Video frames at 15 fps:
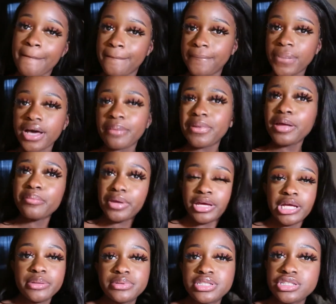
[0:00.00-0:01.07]
but my
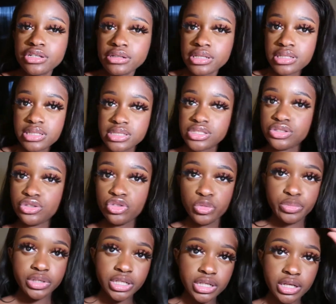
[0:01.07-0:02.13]
makeup still looks super